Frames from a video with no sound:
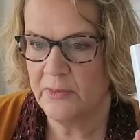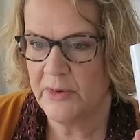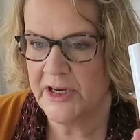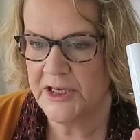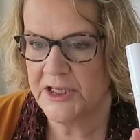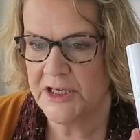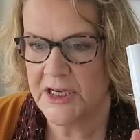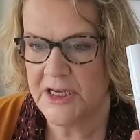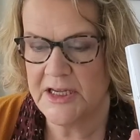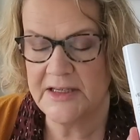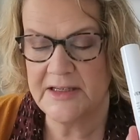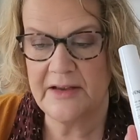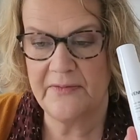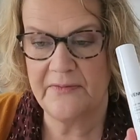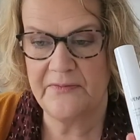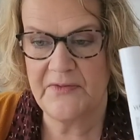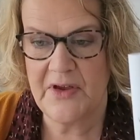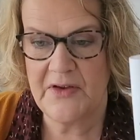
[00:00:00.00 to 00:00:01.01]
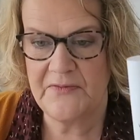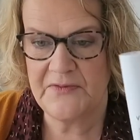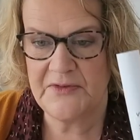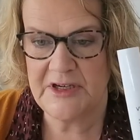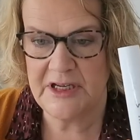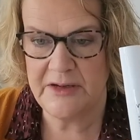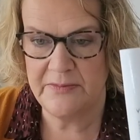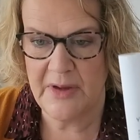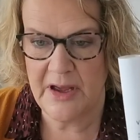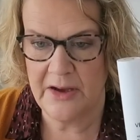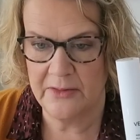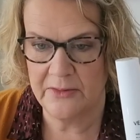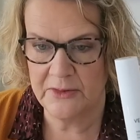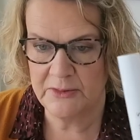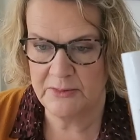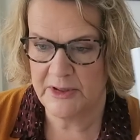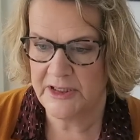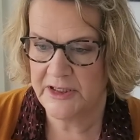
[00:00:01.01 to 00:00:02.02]
which is fifty
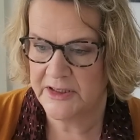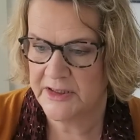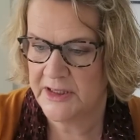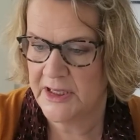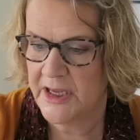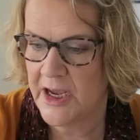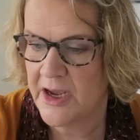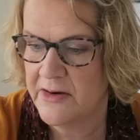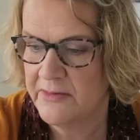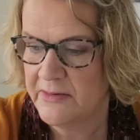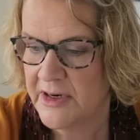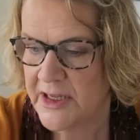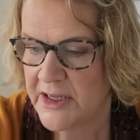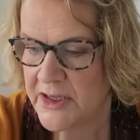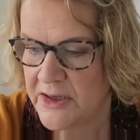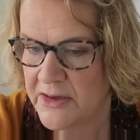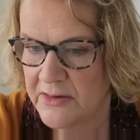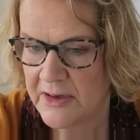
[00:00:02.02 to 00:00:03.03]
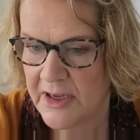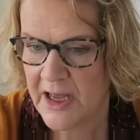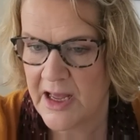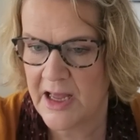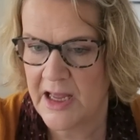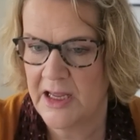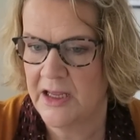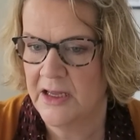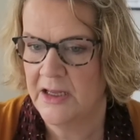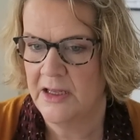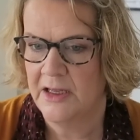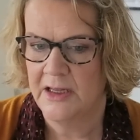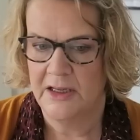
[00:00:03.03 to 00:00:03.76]
mils, which is the only U K